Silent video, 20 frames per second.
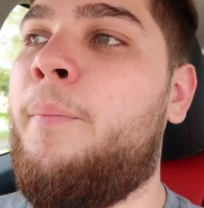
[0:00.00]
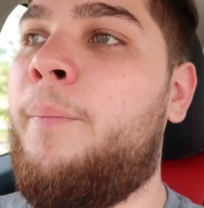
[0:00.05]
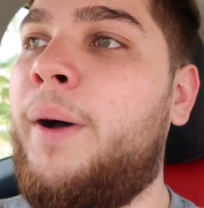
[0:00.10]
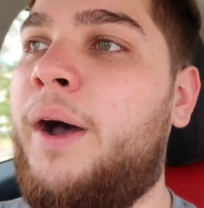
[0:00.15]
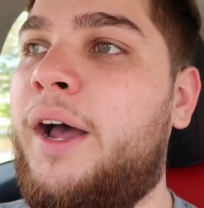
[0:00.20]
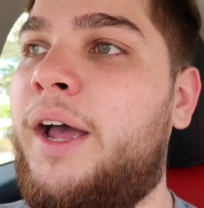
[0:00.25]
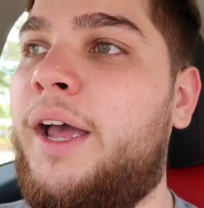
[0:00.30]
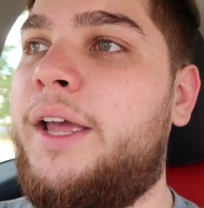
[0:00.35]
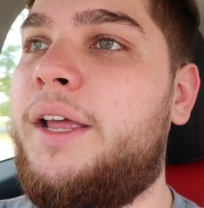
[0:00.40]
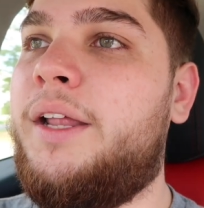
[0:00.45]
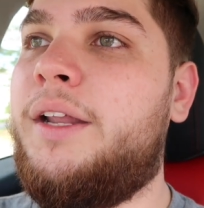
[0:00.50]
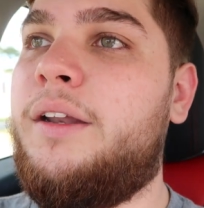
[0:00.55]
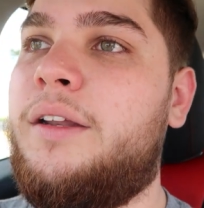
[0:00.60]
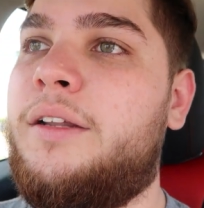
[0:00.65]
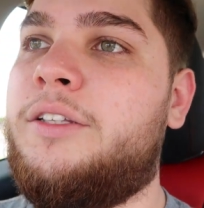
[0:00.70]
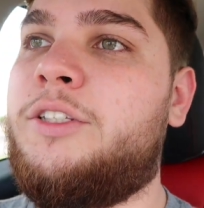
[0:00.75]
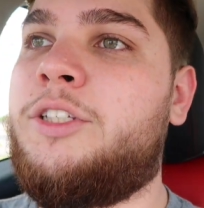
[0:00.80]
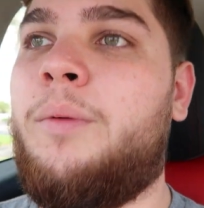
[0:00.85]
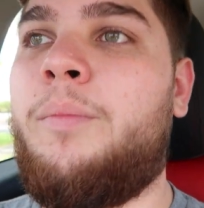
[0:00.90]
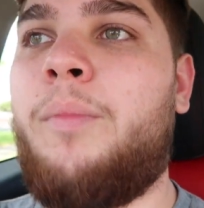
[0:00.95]
But
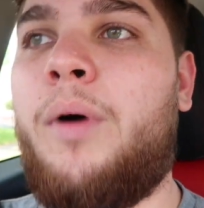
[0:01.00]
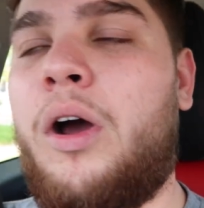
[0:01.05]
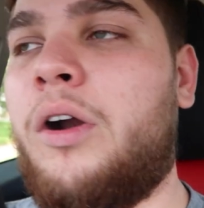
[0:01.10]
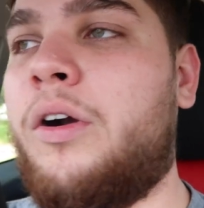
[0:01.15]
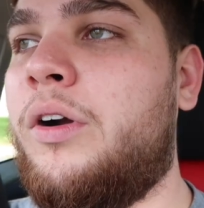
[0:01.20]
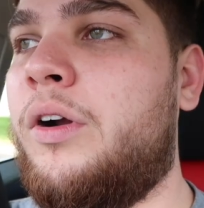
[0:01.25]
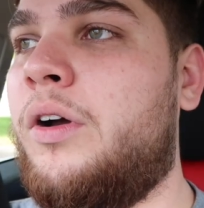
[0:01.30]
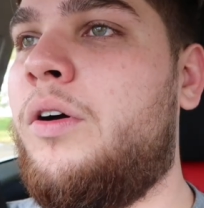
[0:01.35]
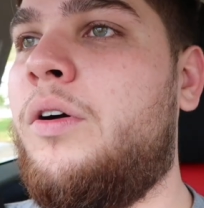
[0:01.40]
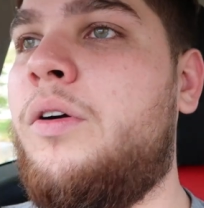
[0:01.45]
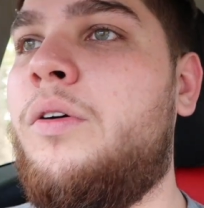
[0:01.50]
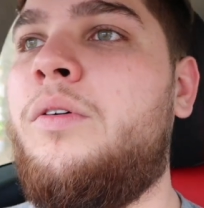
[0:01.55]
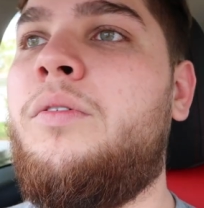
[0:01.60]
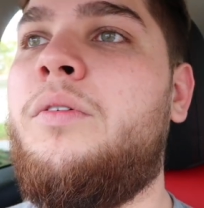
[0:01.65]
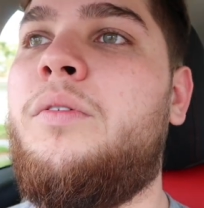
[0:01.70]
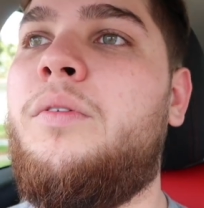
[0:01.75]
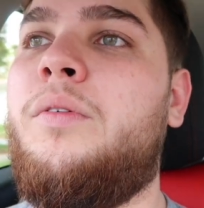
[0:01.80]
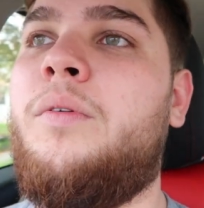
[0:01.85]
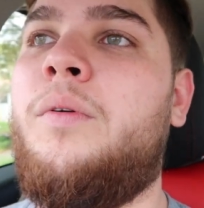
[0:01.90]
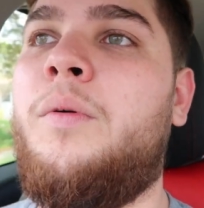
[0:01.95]
tomorrow
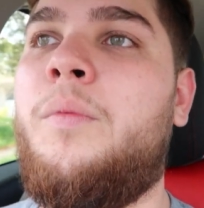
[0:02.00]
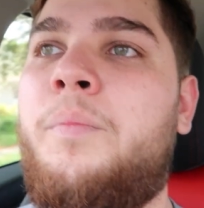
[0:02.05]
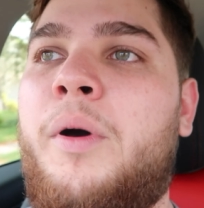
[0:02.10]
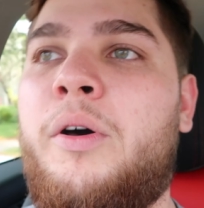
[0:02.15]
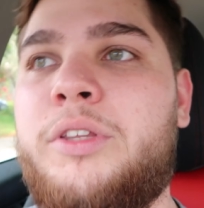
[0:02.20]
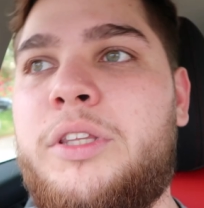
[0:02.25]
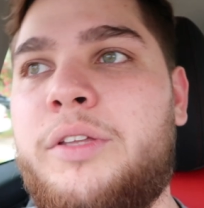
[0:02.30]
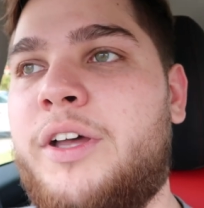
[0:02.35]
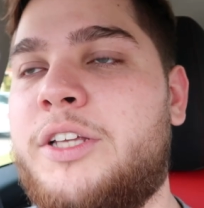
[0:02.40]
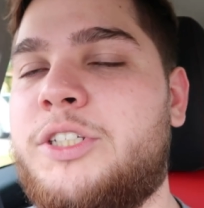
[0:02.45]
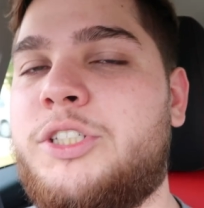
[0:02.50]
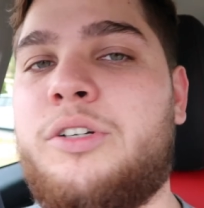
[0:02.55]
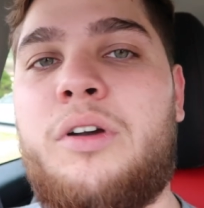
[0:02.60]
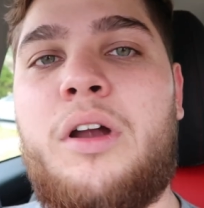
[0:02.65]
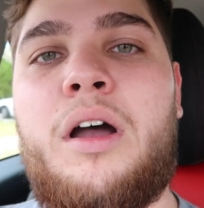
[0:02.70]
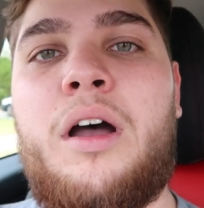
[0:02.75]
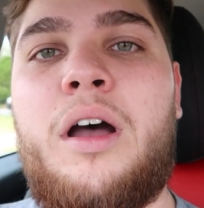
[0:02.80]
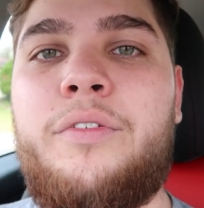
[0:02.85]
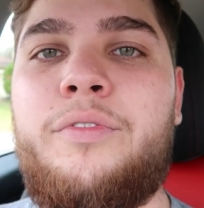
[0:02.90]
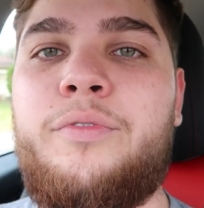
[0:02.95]
both of us
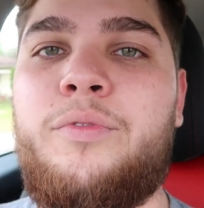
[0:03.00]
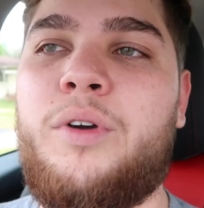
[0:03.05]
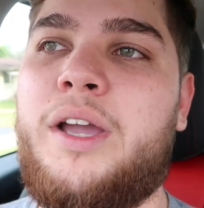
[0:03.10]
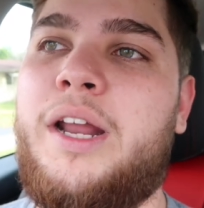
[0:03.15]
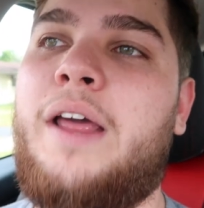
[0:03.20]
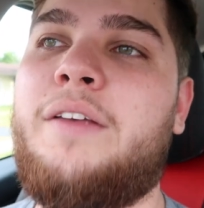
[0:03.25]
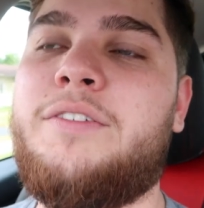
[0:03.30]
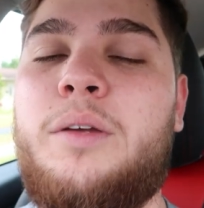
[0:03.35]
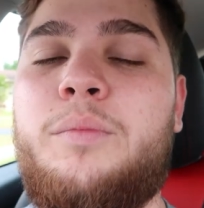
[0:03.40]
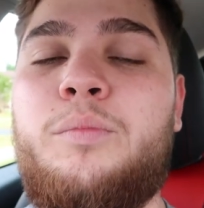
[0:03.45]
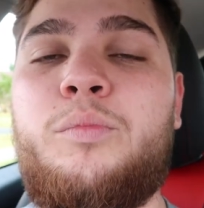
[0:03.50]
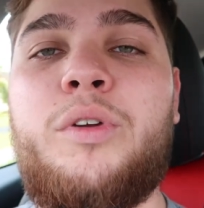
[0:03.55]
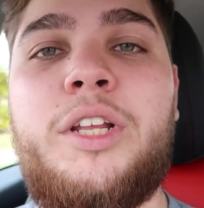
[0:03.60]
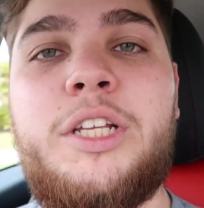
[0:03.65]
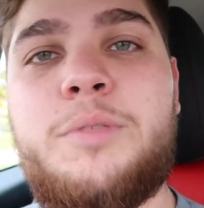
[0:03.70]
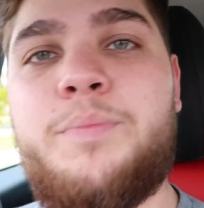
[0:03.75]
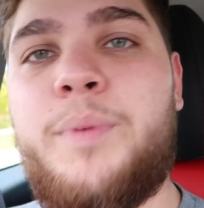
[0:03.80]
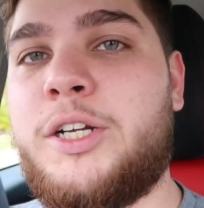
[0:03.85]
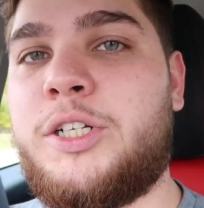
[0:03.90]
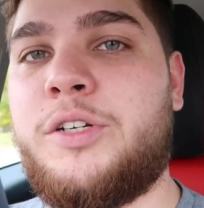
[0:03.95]
are off. We're gonna have something
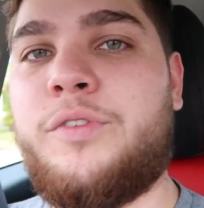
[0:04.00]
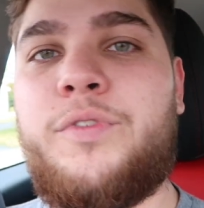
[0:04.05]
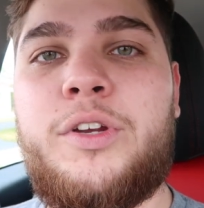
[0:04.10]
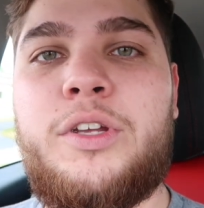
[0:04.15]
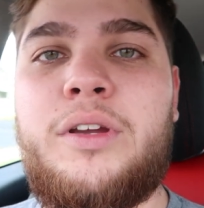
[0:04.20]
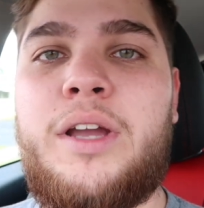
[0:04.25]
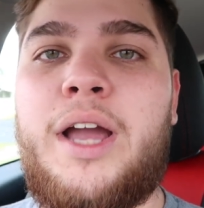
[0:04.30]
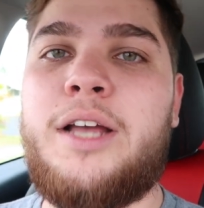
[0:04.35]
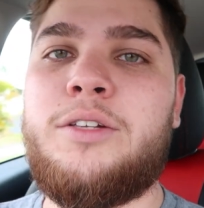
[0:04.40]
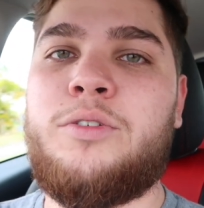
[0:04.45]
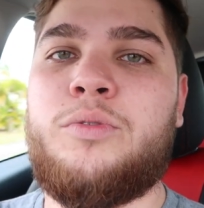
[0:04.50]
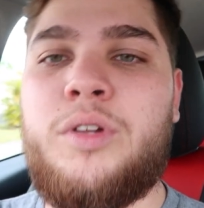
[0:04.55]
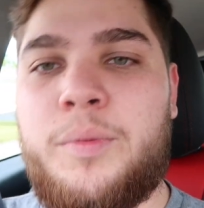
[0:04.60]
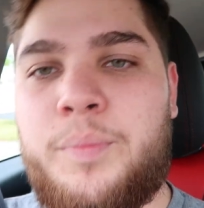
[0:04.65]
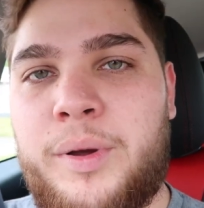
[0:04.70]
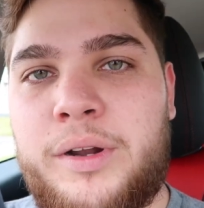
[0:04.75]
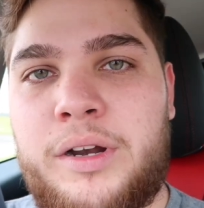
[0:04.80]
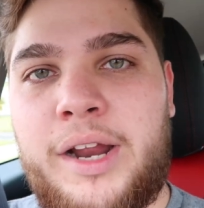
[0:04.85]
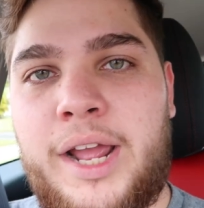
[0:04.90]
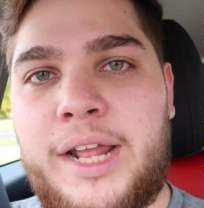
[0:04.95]
really special for you guys,
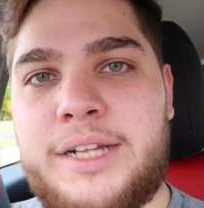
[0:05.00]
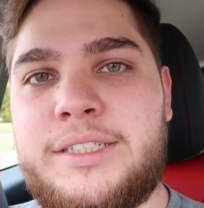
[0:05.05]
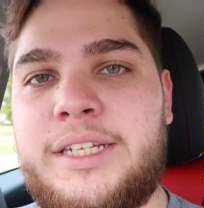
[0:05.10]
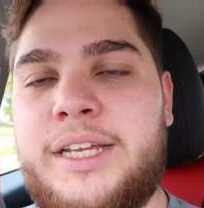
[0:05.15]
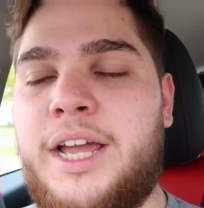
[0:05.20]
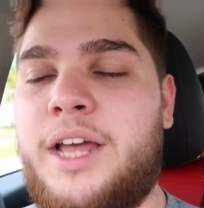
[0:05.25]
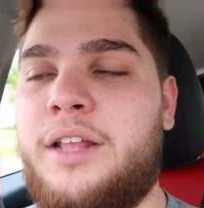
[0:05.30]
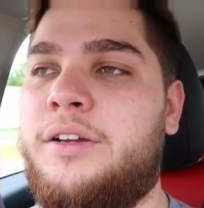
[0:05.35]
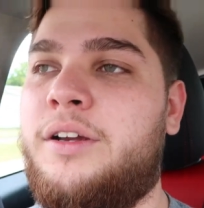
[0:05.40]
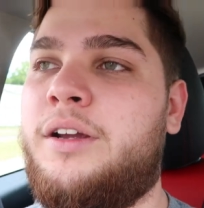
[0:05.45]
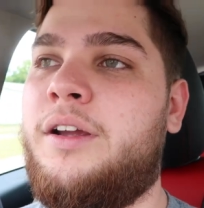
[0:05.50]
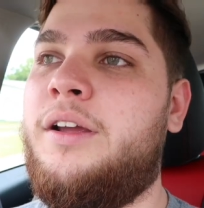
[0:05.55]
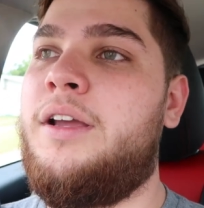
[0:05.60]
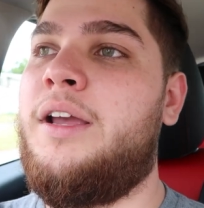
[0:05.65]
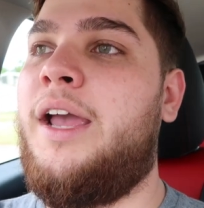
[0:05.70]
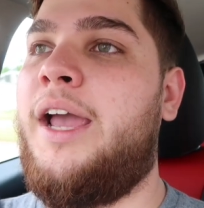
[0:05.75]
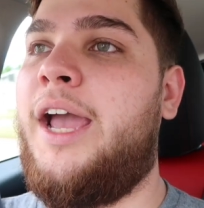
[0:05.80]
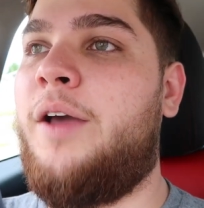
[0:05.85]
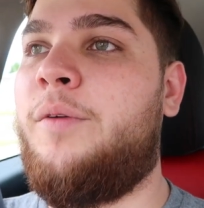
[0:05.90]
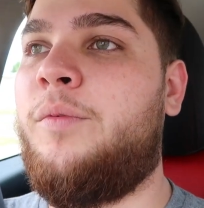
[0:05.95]
really putting our heads together,
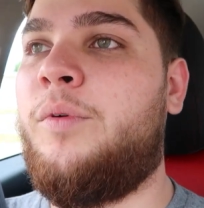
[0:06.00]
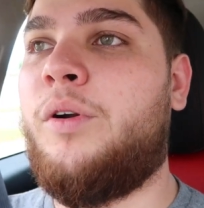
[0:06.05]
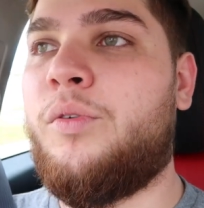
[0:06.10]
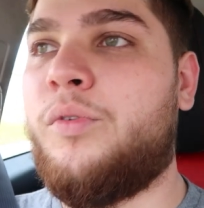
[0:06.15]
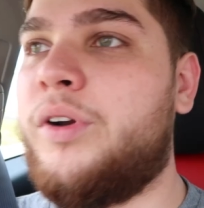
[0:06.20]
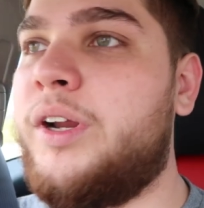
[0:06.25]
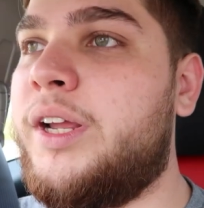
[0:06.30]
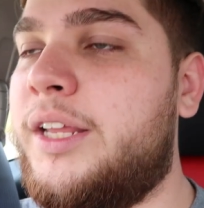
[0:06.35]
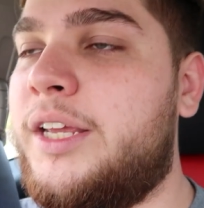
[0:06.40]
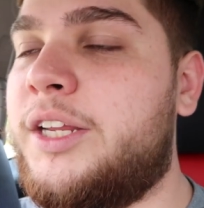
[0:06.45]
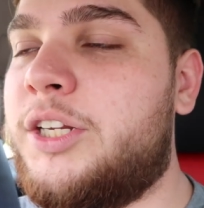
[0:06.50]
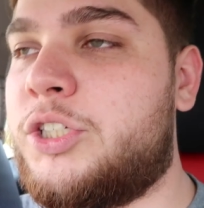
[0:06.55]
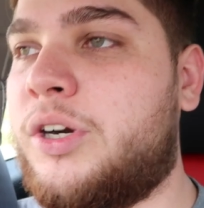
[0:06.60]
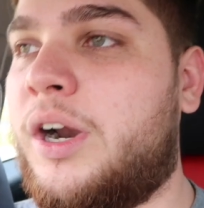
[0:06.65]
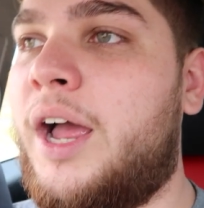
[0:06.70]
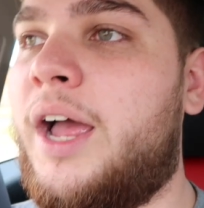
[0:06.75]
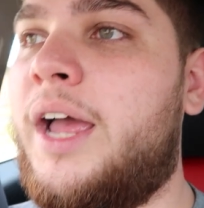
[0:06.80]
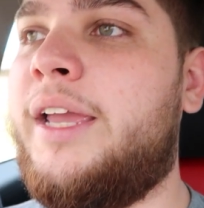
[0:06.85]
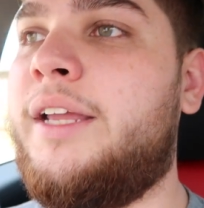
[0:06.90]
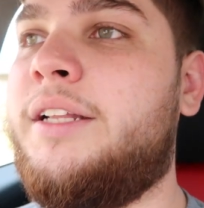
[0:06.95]
and we're really
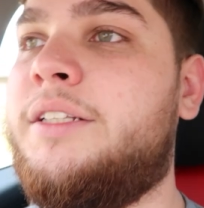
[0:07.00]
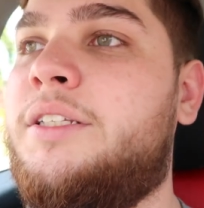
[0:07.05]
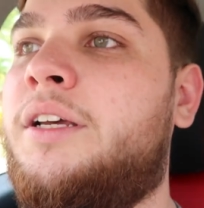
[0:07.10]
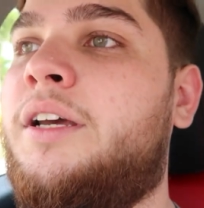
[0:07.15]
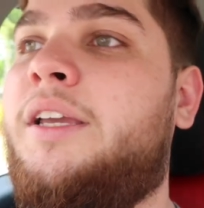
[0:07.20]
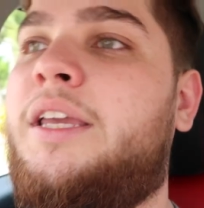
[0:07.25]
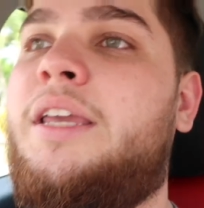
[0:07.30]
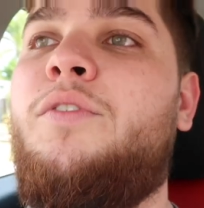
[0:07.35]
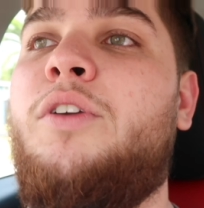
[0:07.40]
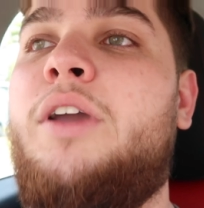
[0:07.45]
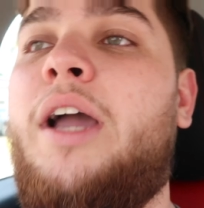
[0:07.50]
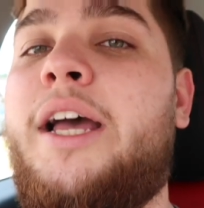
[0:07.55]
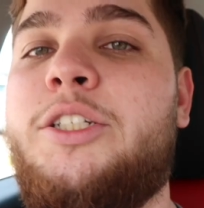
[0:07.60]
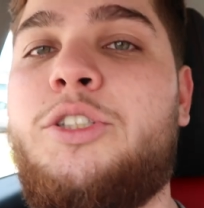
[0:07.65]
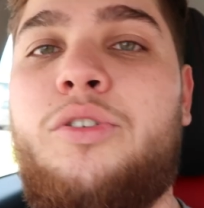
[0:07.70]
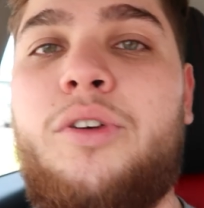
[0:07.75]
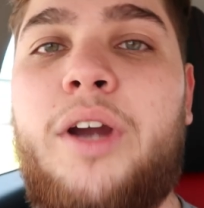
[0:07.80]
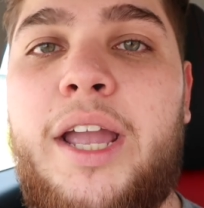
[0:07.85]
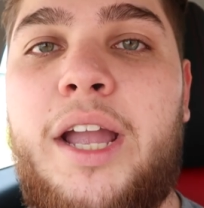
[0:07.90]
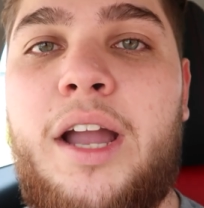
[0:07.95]
trying to give you
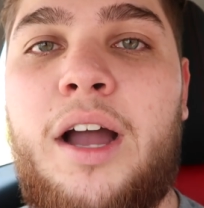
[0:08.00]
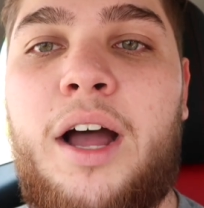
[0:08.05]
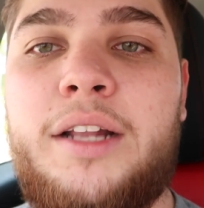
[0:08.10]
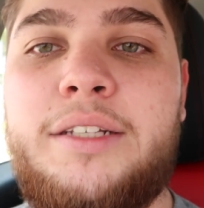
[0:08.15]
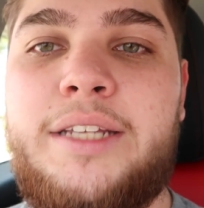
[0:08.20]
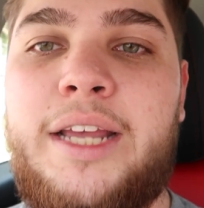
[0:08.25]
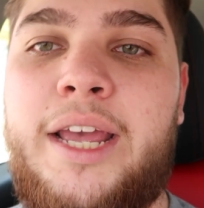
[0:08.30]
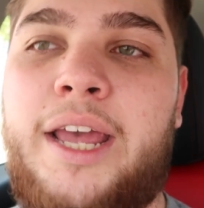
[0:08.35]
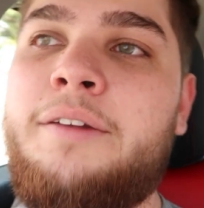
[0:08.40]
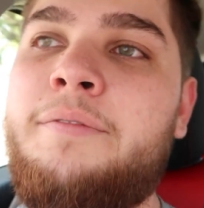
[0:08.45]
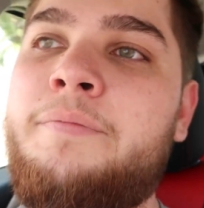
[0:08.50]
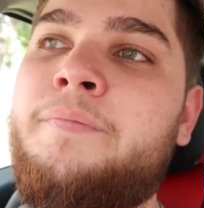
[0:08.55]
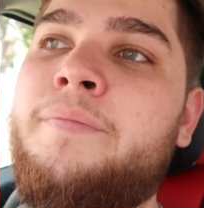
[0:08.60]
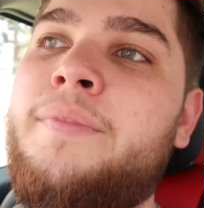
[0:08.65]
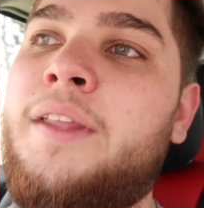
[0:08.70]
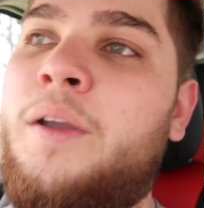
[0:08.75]
guys great content.